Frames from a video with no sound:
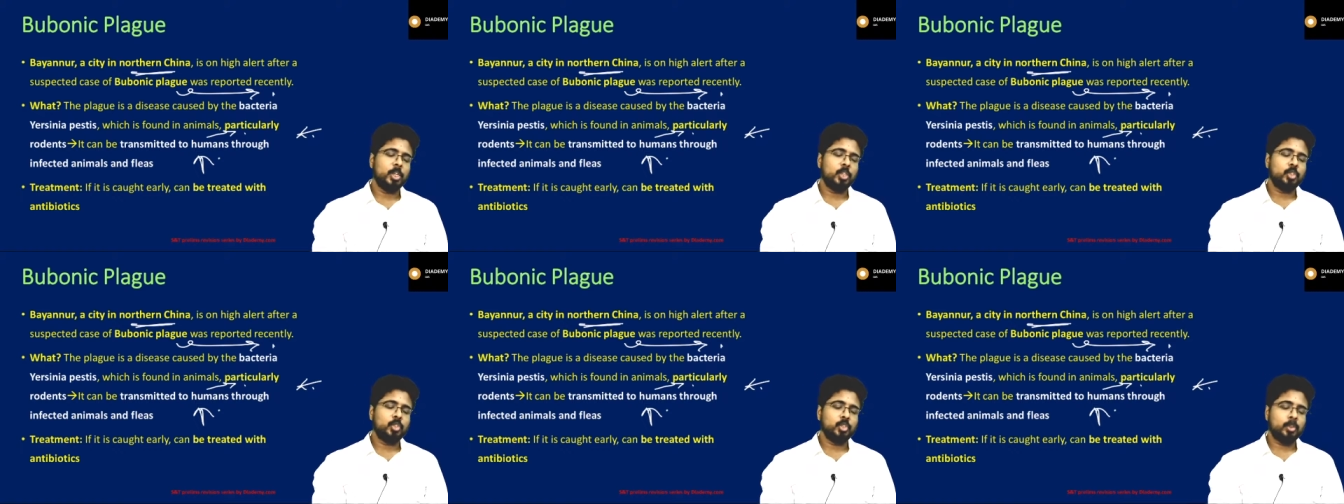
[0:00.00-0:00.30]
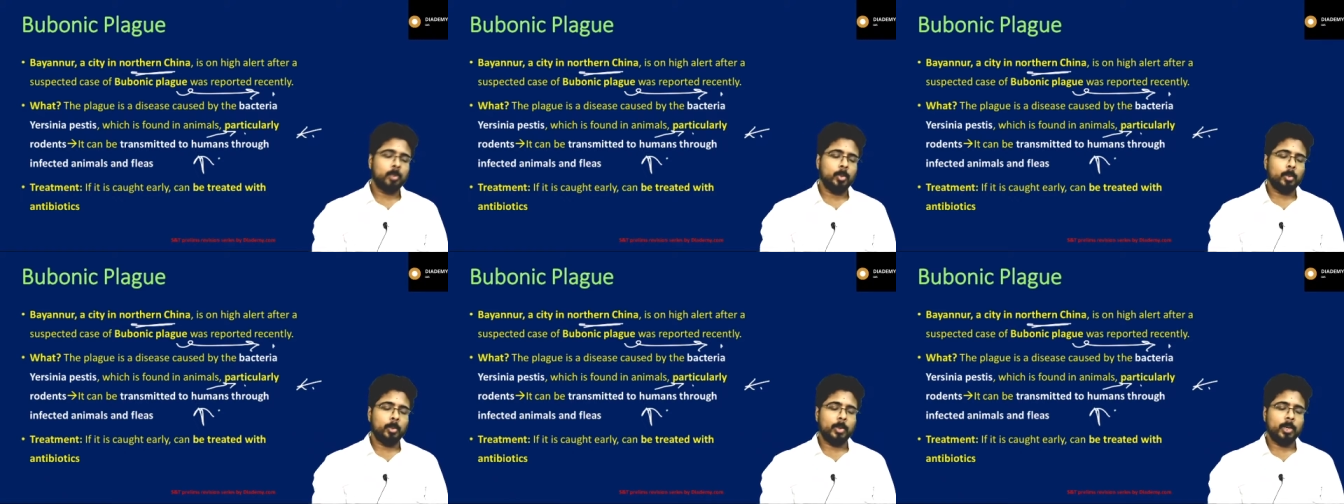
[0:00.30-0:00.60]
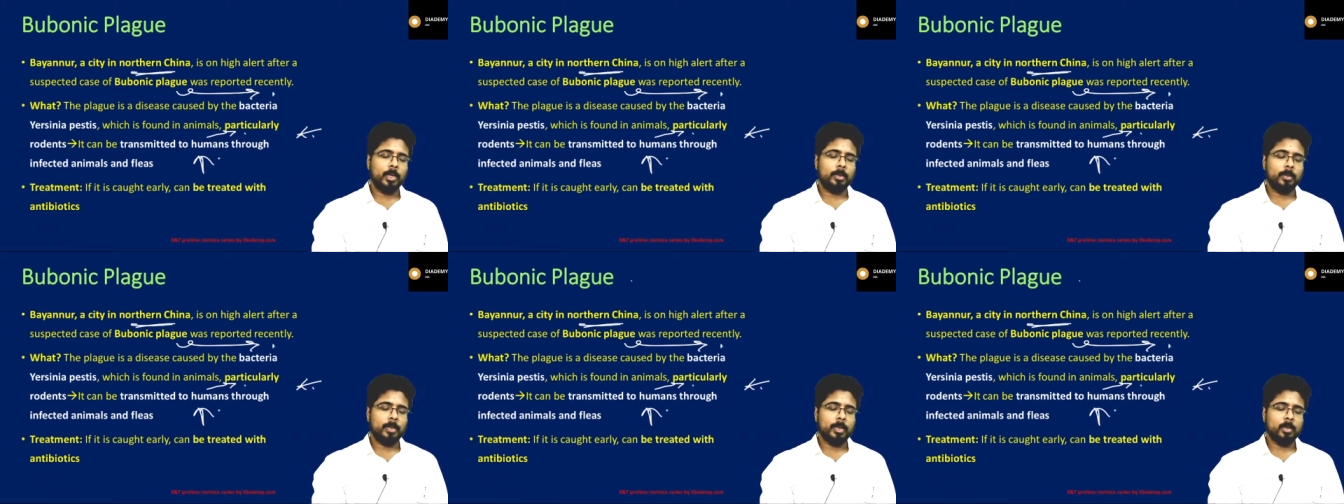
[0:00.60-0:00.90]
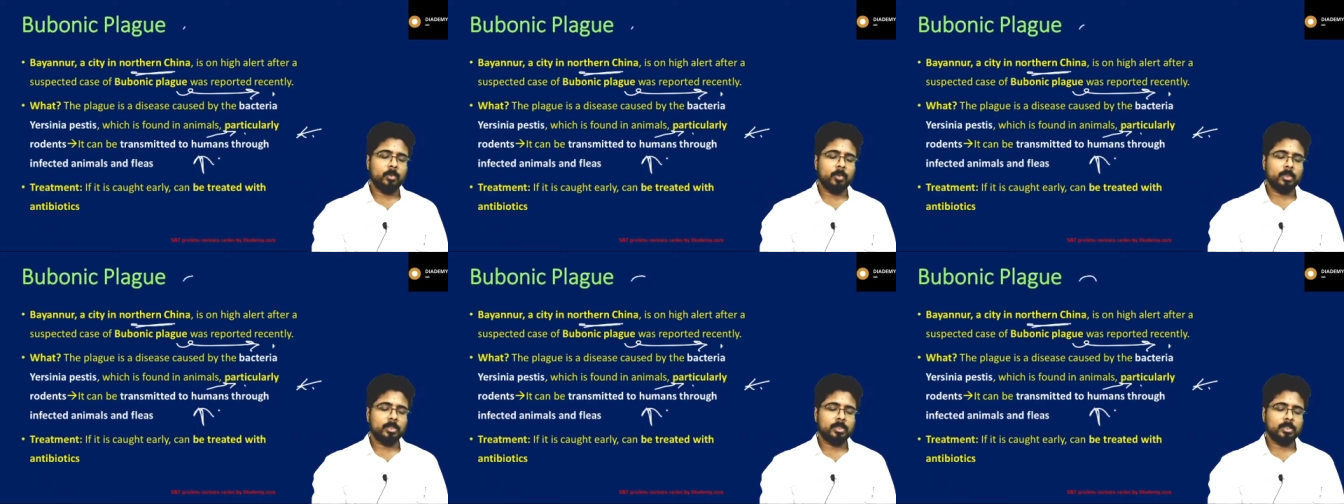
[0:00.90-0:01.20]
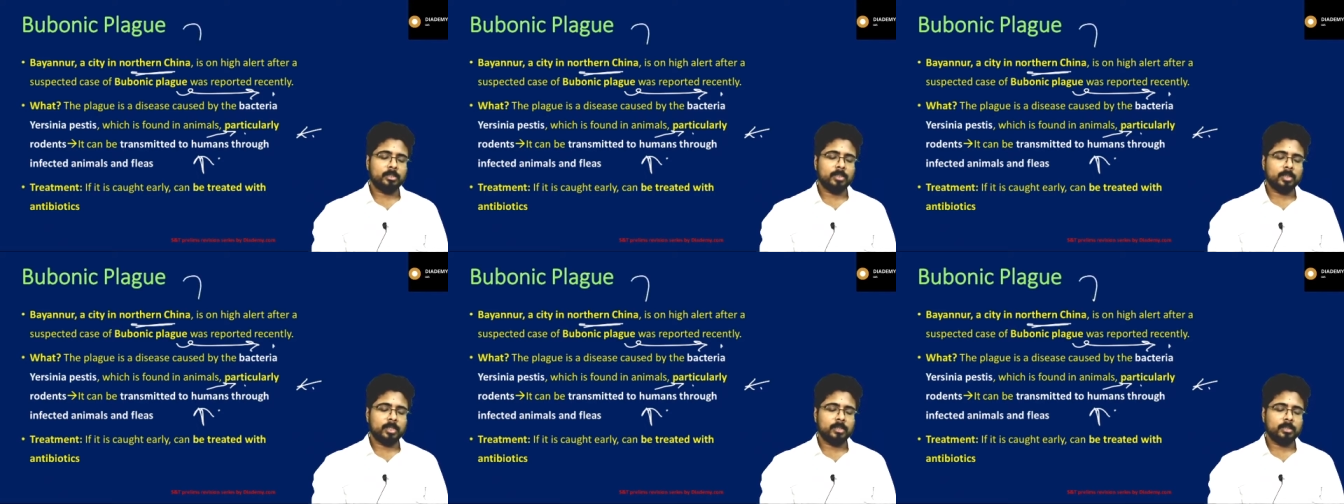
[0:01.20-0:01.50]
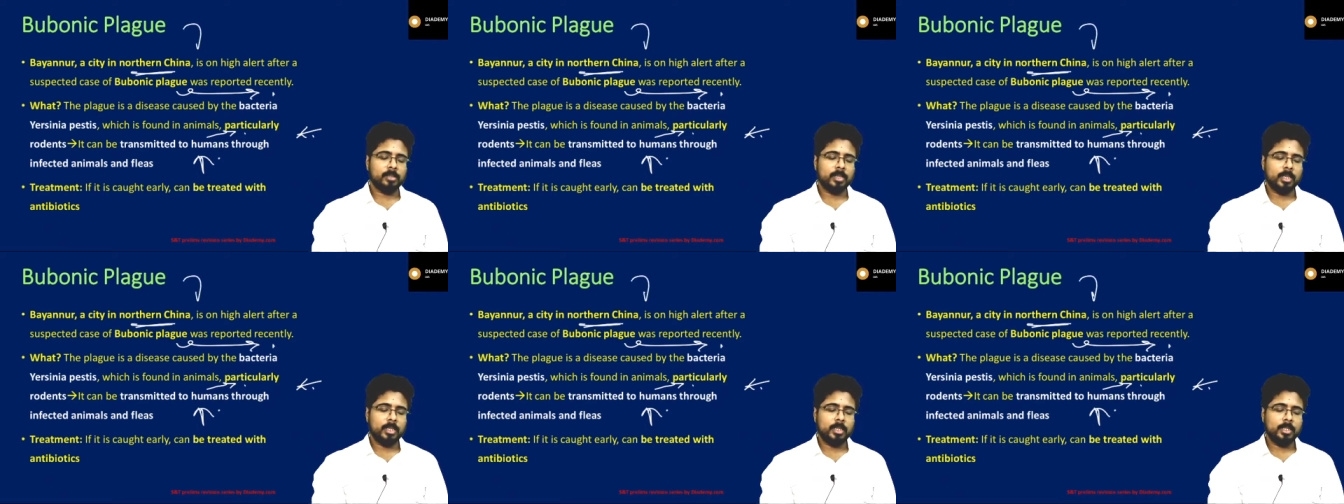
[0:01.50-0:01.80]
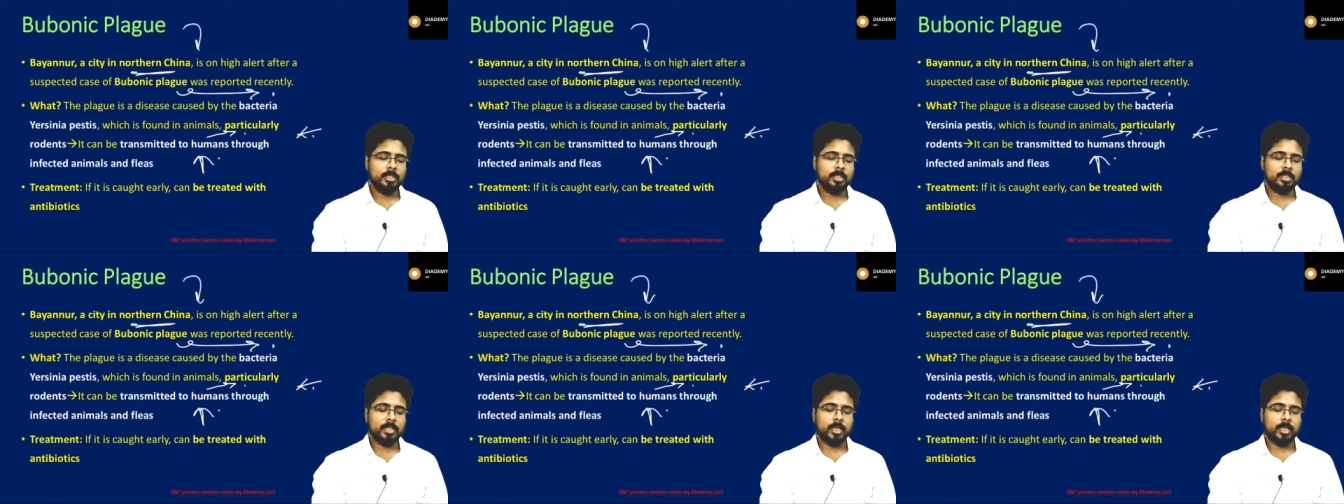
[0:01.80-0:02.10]
So bubonic plague was recently seen
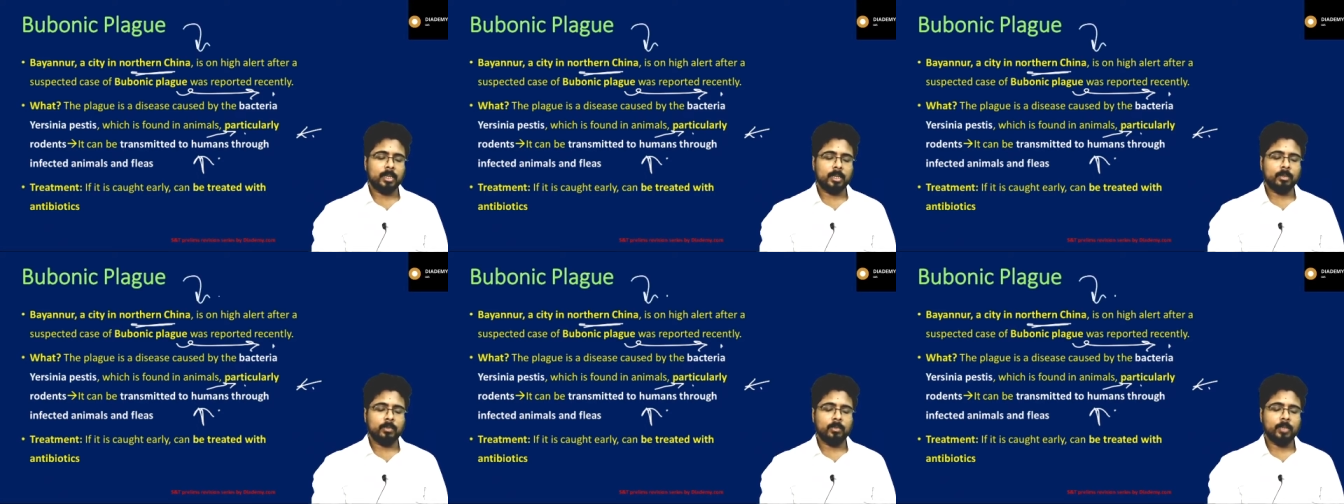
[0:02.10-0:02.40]
in China,